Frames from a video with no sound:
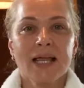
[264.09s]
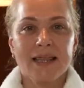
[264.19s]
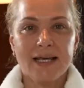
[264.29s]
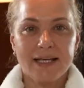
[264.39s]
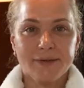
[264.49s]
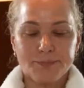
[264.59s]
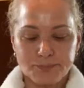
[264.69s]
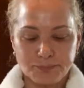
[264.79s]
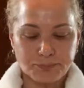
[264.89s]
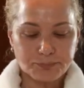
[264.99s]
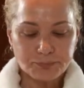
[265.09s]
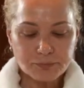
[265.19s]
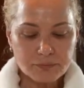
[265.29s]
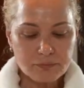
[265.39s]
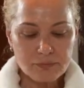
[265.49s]
Then,
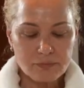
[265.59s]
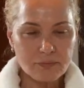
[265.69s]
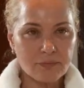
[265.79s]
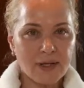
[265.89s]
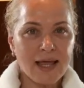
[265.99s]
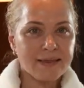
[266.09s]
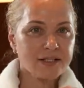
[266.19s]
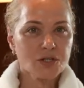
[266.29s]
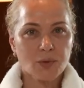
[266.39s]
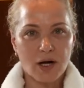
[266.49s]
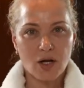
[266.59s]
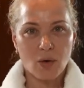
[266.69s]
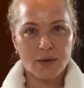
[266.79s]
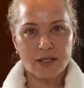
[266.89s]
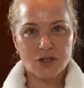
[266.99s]
this is where I
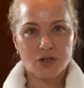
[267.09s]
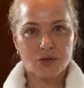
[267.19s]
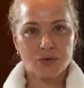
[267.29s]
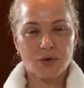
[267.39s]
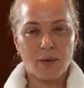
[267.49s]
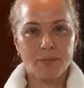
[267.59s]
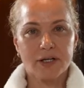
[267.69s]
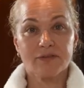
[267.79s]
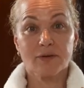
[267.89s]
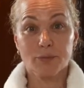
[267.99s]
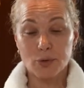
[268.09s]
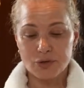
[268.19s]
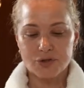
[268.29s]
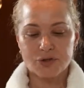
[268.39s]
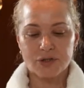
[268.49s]
go into a bit of a
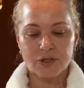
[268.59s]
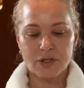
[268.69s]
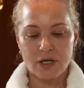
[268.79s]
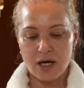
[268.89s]
booster.